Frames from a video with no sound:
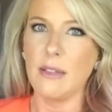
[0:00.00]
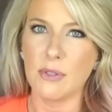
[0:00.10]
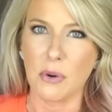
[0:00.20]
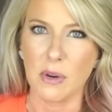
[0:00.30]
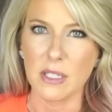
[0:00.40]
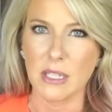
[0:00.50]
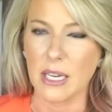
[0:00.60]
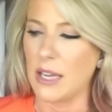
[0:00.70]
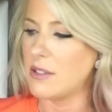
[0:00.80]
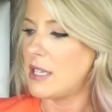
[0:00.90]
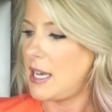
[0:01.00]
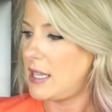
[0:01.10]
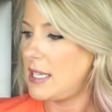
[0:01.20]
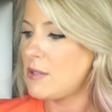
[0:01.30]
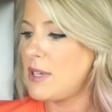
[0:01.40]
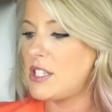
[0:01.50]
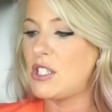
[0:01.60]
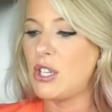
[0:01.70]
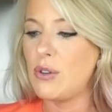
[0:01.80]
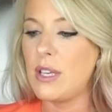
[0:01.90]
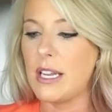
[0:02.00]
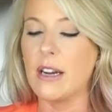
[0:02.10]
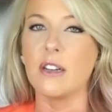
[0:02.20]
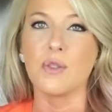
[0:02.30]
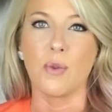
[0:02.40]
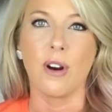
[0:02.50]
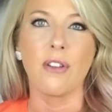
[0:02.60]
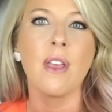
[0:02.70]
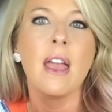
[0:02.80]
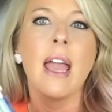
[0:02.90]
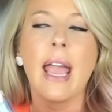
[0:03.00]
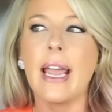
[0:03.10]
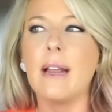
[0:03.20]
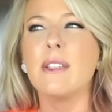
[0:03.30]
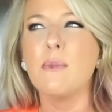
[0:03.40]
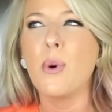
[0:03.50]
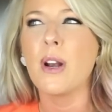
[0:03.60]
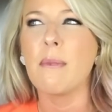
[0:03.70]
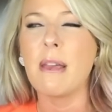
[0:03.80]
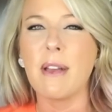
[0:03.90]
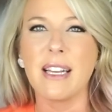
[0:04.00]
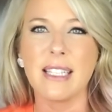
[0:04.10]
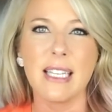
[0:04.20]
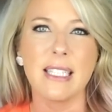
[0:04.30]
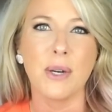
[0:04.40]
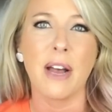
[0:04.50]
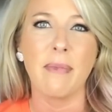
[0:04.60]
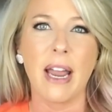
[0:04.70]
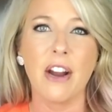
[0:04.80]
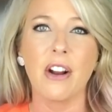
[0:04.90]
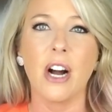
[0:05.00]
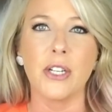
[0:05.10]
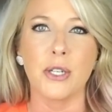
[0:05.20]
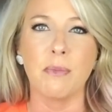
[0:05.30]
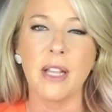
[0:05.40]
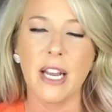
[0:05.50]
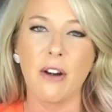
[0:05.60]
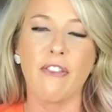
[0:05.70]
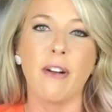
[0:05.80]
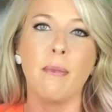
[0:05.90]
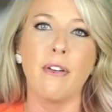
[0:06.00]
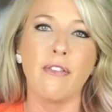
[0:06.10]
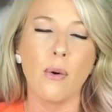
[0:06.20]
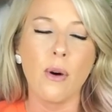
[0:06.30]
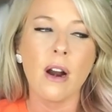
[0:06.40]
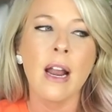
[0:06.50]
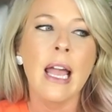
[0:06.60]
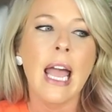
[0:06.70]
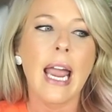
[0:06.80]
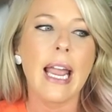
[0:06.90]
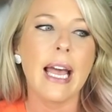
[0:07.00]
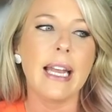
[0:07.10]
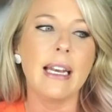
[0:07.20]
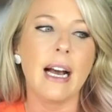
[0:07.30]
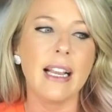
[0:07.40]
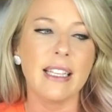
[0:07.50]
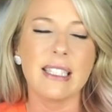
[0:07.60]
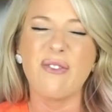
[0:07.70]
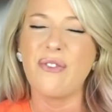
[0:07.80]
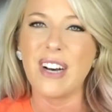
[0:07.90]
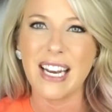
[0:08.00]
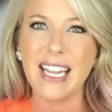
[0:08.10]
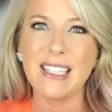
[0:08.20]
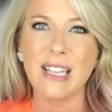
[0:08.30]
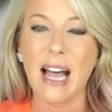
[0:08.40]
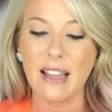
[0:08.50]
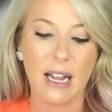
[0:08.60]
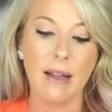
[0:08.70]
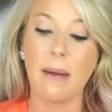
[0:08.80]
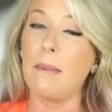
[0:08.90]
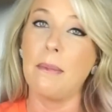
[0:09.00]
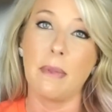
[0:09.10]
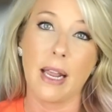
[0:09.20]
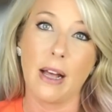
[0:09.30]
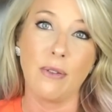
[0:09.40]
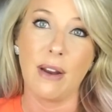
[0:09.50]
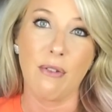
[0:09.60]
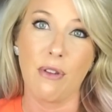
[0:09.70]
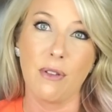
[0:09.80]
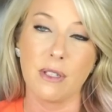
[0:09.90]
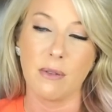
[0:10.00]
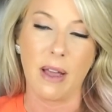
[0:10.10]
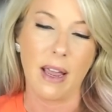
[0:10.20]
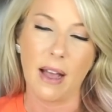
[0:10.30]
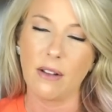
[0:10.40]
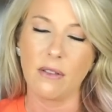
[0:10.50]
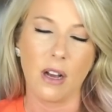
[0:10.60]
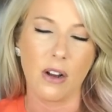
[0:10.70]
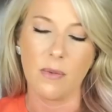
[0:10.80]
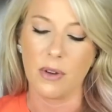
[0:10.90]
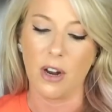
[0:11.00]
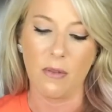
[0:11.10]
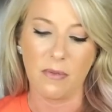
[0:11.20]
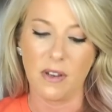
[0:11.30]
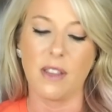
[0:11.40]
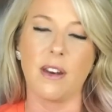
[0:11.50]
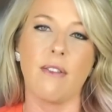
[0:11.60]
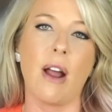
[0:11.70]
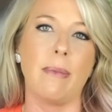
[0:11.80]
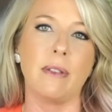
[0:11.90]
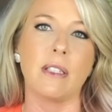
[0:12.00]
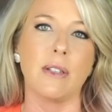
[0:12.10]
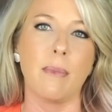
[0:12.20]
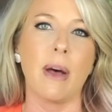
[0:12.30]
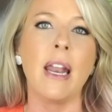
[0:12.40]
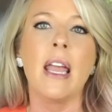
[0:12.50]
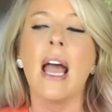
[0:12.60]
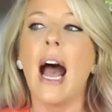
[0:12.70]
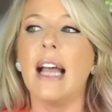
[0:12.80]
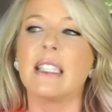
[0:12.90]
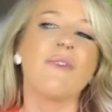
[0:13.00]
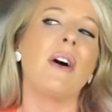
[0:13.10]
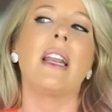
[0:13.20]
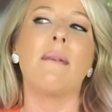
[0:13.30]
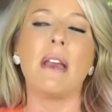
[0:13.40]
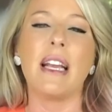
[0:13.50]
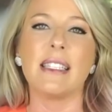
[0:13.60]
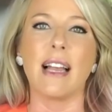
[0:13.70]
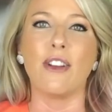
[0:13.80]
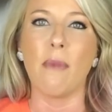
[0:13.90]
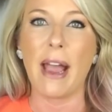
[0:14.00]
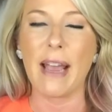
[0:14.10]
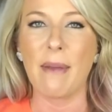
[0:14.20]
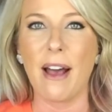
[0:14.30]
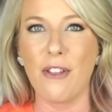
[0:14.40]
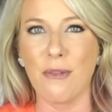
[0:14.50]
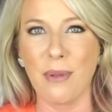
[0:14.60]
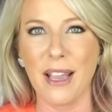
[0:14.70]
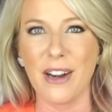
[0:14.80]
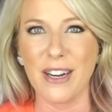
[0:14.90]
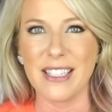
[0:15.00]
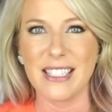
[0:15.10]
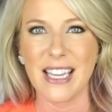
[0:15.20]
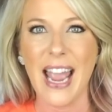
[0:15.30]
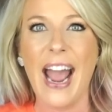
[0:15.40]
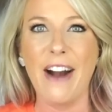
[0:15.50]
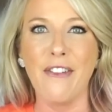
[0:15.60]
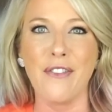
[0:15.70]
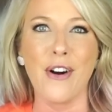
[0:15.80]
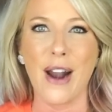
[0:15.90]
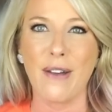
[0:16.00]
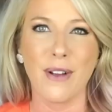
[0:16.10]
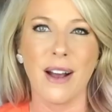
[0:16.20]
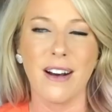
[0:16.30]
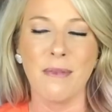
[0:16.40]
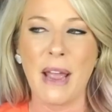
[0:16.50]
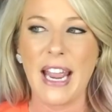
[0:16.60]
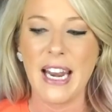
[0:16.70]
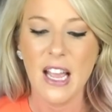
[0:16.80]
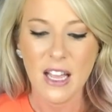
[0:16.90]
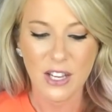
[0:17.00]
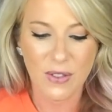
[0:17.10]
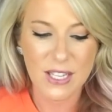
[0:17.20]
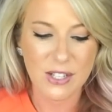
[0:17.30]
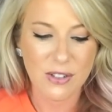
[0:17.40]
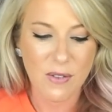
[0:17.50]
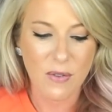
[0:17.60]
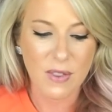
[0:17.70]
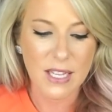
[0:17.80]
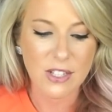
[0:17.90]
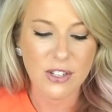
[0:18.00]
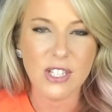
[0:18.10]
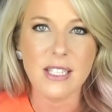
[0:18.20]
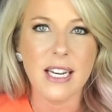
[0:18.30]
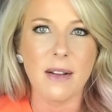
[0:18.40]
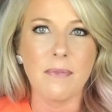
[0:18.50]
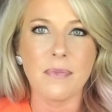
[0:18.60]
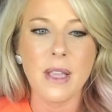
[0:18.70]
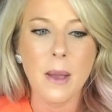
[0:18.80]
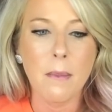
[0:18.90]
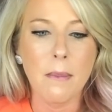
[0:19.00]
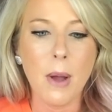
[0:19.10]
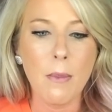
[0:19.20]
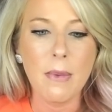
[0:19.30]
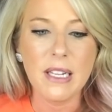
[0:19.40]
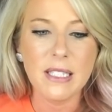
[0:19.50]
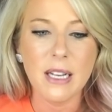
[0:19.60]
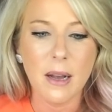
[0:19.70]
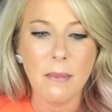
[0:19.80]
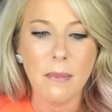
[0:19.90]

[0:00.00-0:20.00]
leaves are rustling outside. This one is 2 years worth, and it was important to me because I still have my Erin Condren planner from before, and it's funny. I'm like, I'll never throw this away. I'll knock on wood. Hope nothing ever happens to it, but it's funny to me because I look back at my other planner and see how far I've come, and you know, these are just like a memento